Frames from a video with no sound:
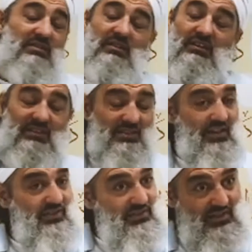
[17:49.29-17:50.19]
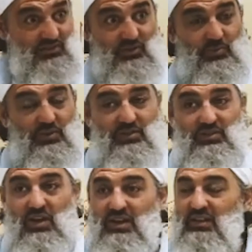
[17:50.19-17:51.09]
Like, this stuff's like super
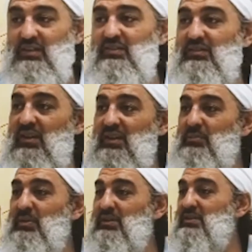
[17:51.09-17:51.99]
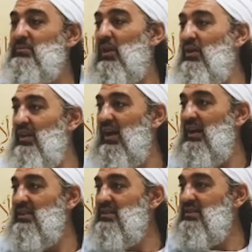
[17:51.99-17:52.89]
exciting, right? Compared to my own
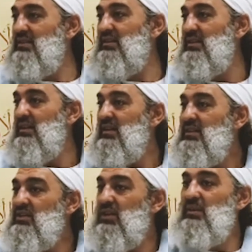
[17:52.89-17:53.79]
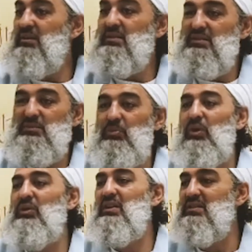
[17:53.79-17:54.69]
heart, isn't it? So it's
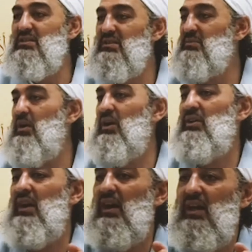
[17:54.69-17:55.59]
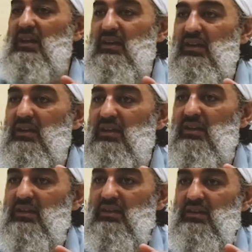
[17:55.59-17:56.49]
boring listening to my own heart.
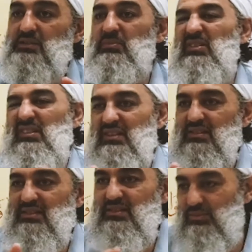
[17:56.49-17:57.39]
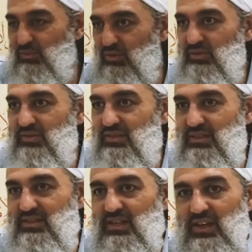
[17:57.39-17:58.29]
It's boring. There's more
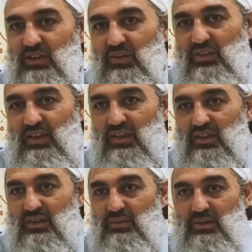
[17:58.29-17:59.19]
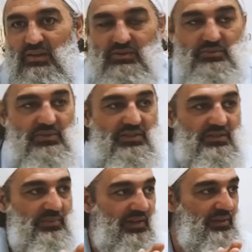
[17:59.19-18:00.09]
things going on there. When I was with Allah
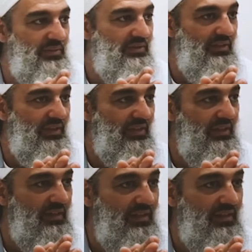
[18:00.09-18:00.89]
subhanahu wa ta'ala.